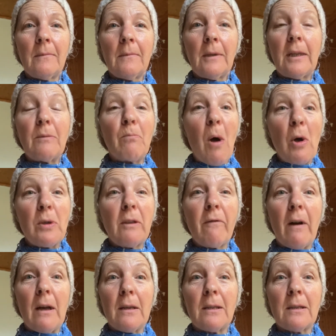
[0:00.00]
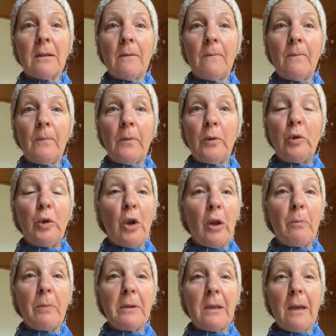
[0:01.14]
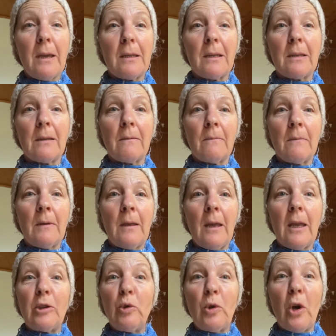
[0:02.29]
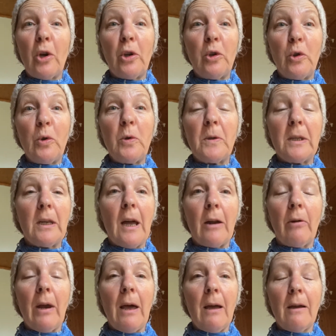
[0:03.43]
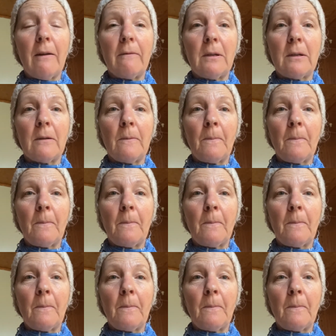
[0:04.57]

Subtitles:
that most of us do not possess and do not use in our lives.